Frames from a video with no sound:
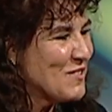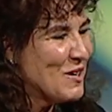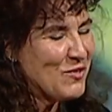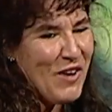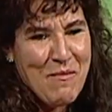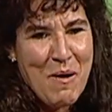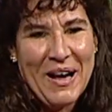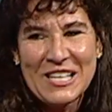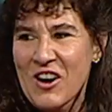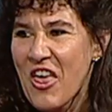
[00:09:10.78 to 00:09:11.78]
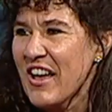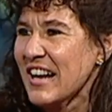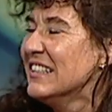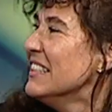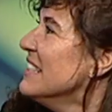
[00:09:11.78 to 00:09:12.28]
are always far more better, I
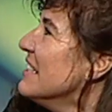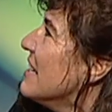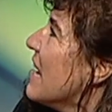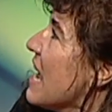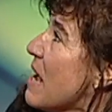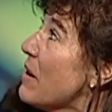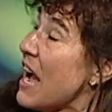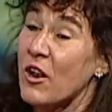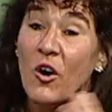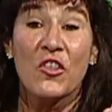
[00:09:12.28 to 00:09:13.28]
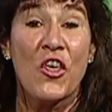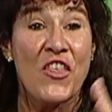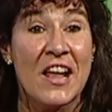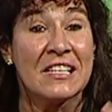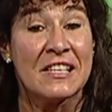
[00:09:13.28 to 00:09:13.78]
think. And all the
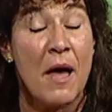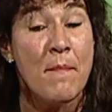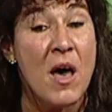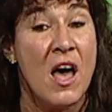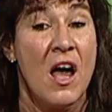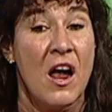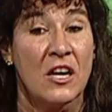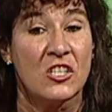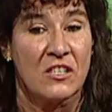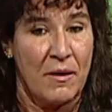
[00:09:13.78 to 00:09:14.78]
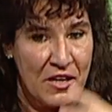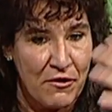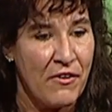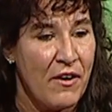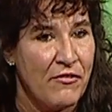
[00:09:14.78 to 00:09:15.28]
things that emerged, I'm going
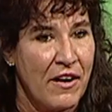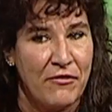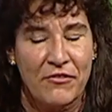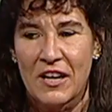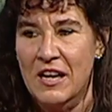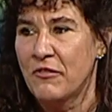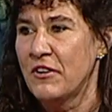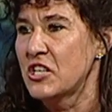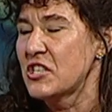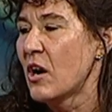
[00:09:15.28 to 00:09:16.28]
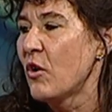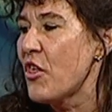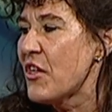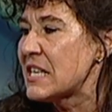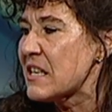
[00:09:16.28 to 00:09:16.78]
to finish now, all
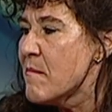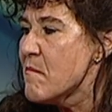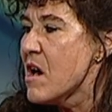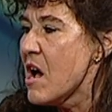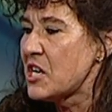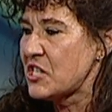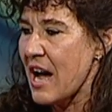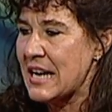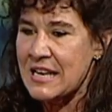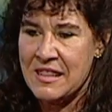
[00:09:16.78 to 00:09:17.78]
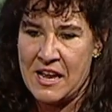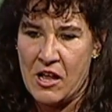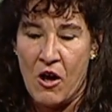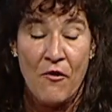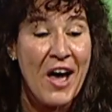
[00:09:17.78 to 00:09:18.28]
the things that emerged that I didn't
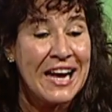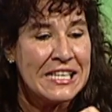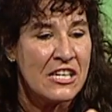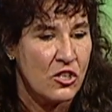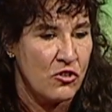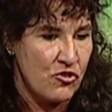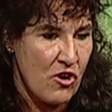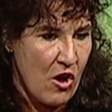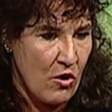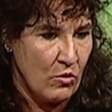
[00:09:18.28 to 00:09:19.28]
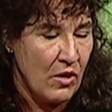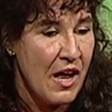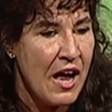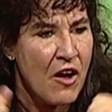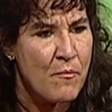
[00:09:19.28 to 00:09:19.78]
think of, that I didn't control,
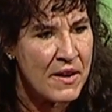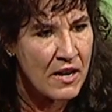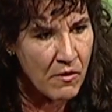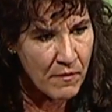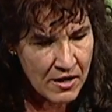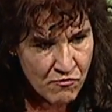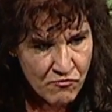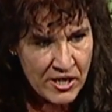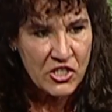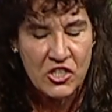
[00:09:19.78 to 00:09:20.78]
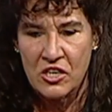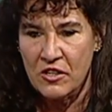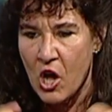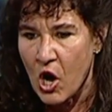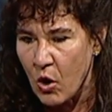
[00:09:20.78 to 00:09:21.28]
have been enriched
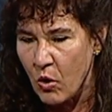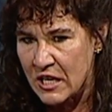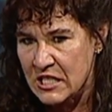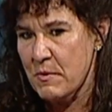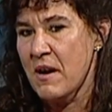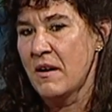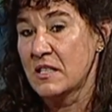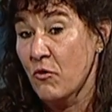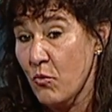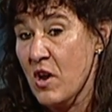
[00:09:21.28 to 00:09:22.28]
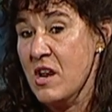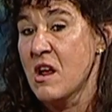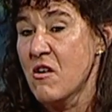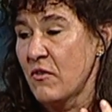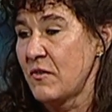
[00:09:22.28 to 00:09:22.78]
the whole experience of 1
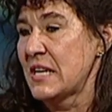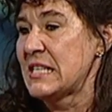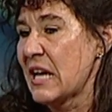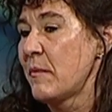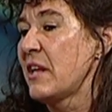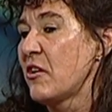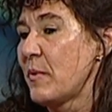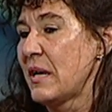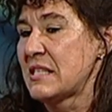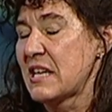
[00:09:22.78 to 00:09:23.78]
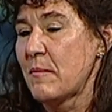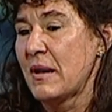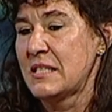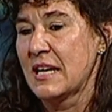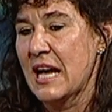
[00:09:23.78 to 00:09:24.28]
year of setting up the European
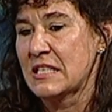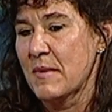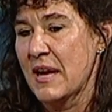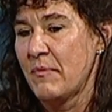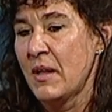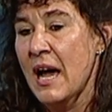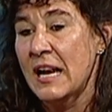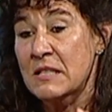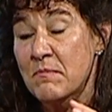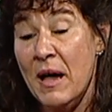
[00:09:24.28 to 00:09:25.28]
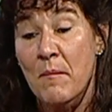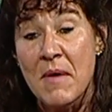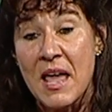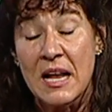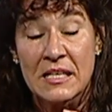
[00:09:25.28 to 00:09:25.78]
Sustainability Academy. And it's about
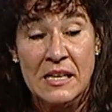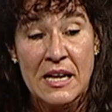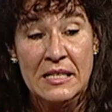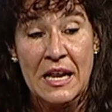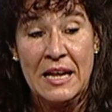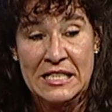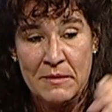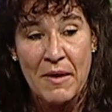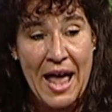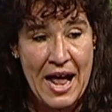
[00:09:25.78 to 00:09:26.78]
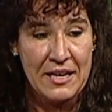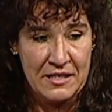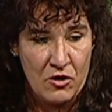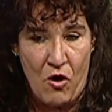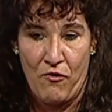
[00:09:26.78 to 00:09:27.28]
me as a leader letting my
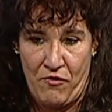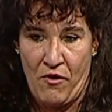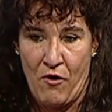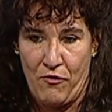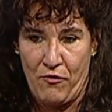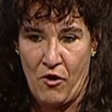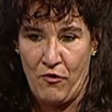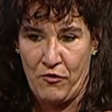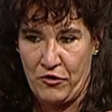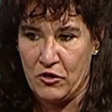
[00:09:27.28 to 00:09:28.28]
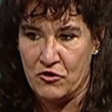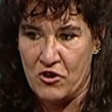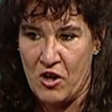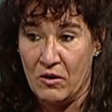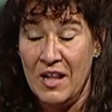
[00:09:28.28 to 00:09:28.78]
hands off the
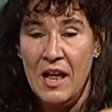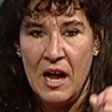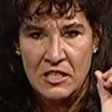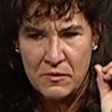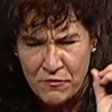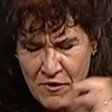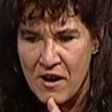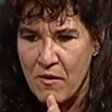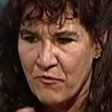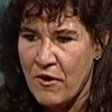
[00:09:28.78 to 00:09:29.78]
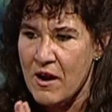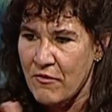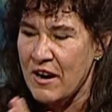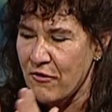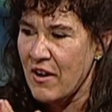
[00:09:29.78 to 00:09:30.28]
control. And just very, very,
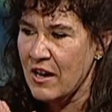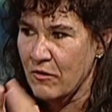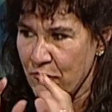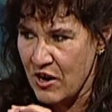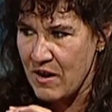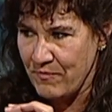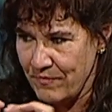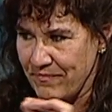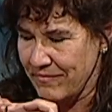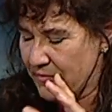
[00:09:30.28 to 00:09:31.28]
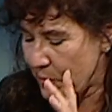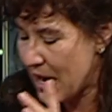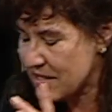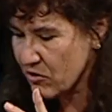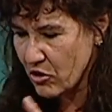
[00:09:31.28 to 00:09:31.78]
very final, very
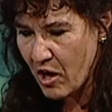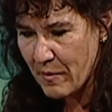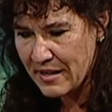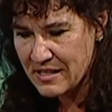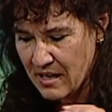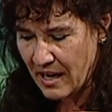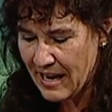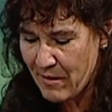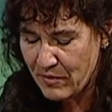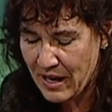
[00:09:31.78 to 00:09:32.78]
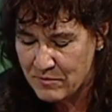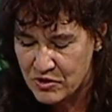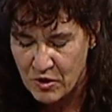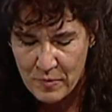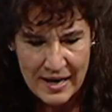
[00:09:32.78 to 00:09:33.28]
personal comment, and I'm
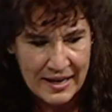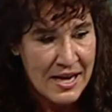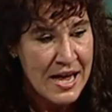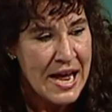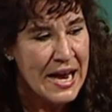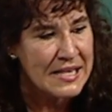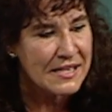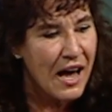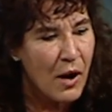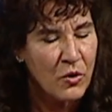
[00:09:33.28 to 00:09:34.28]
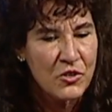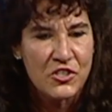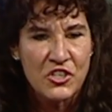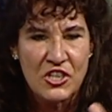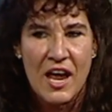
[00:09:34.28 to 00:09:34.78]
stopping, is I want
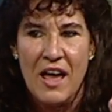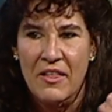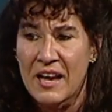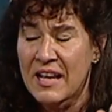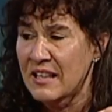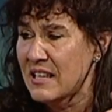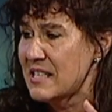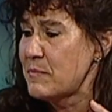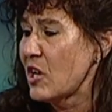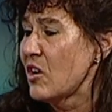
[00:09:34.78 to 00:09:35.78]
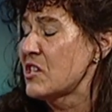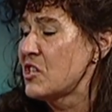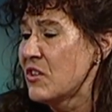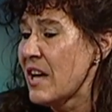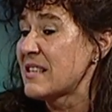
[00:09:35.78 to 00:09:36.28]
to share that this is because in
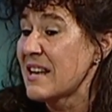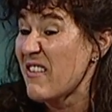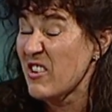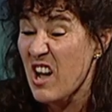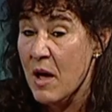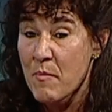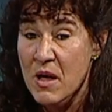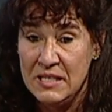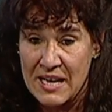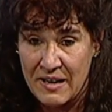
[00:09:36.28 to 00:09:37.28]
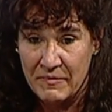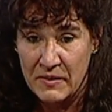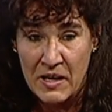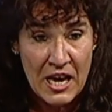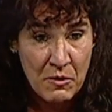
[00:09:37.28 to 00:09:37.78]
2011 I burnt out.
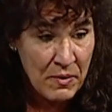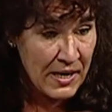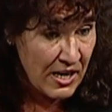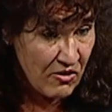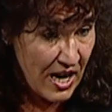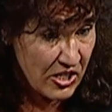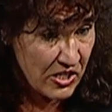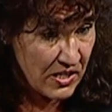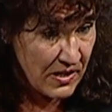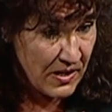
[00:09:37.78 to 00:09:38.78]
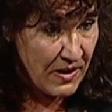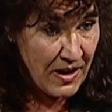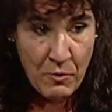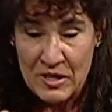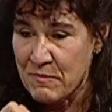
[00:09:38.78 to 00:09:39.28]
I completely crashed.
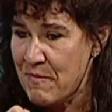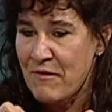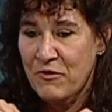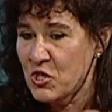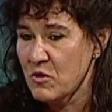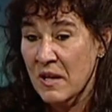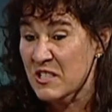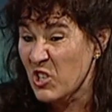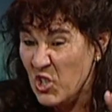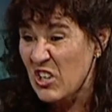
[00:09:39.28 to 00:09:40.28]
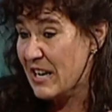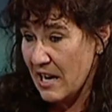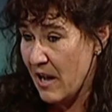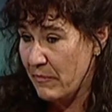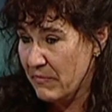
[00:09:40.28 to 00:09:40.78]
I went to bed for 2 months and couldn't get
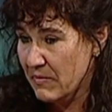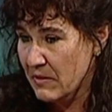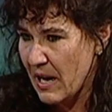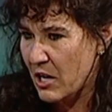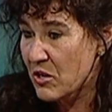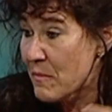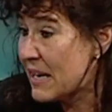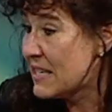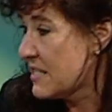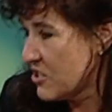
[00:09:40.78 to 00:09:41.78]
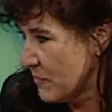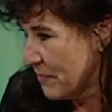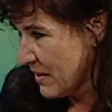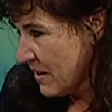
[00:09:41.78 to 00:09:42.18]
up. I couldn't make a decision.